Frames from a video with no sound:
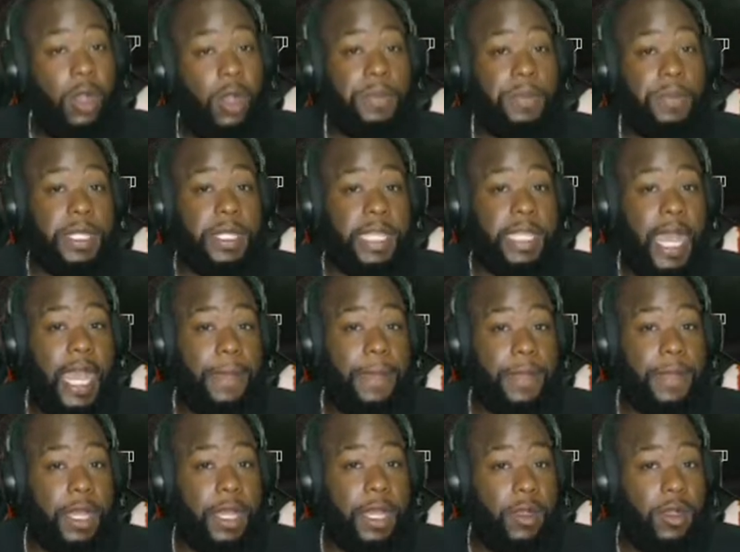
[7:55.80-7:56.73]
hope he died,
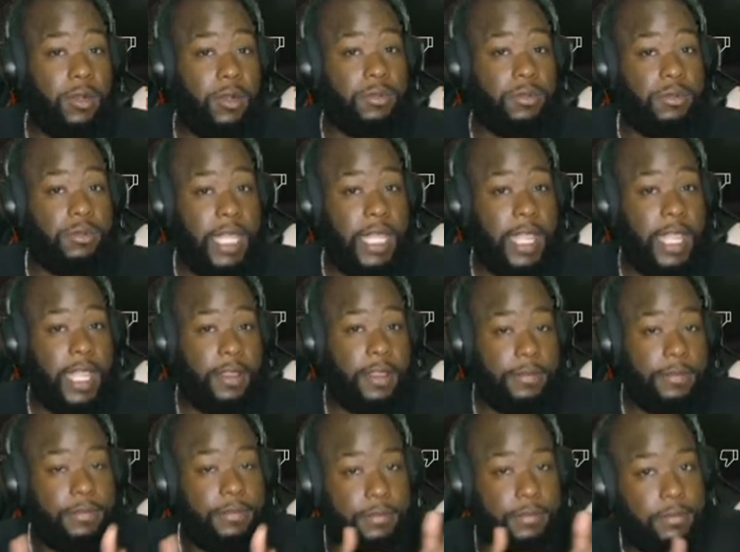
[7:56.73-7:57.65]
but I hope they
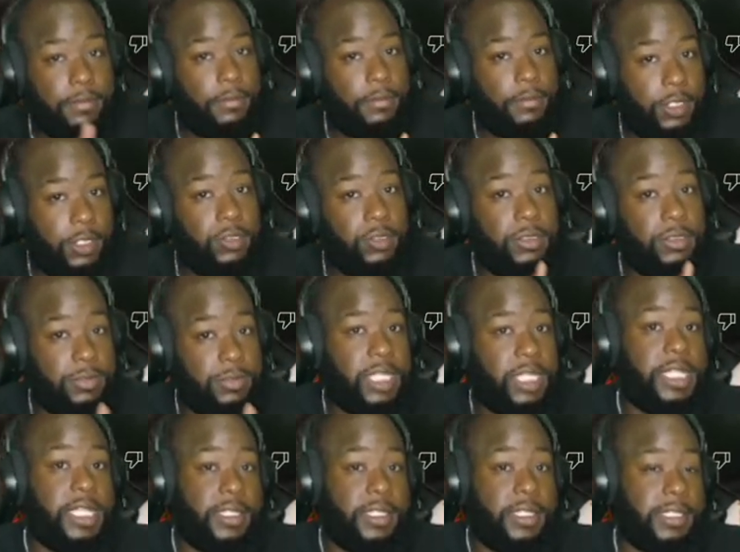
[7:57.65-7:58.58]
do some
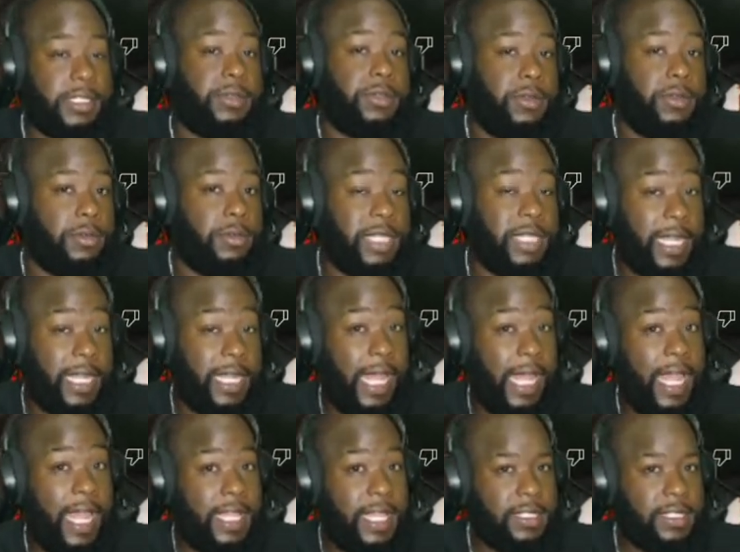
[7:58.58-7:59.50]
things to him. The
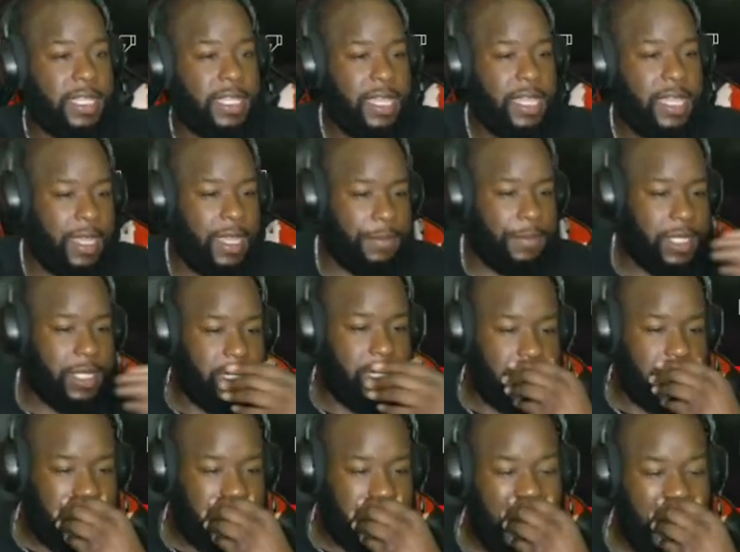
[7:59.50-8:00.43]
lions,
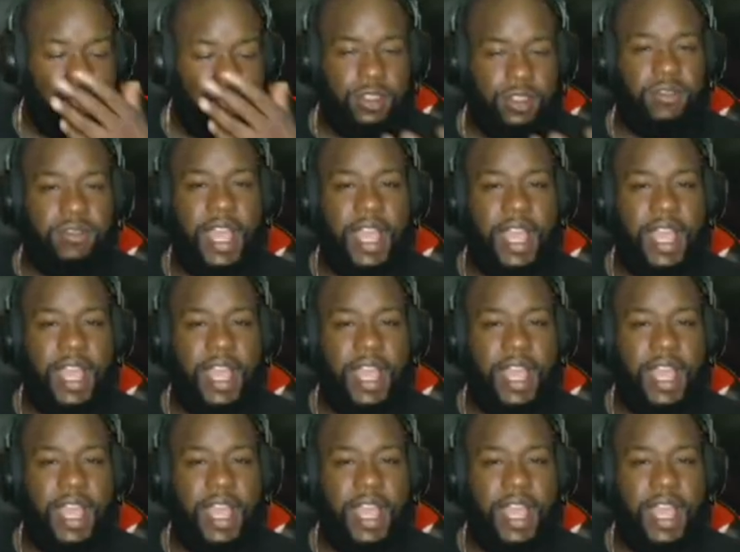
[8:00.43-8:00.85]
because how do you